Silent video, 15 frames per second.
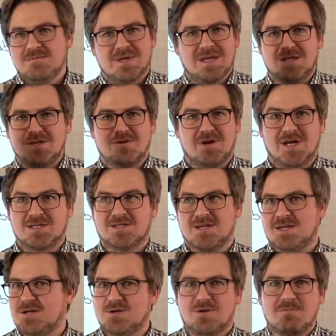in your
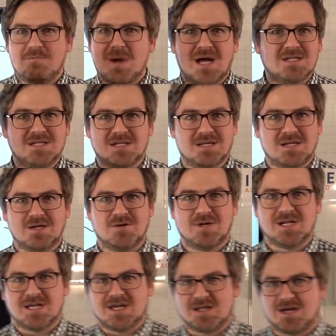essay and you're magically going
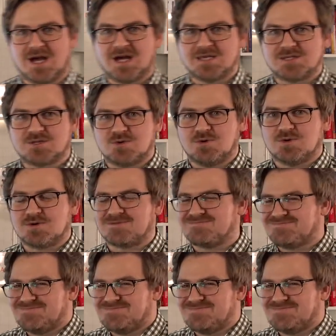to get a high score.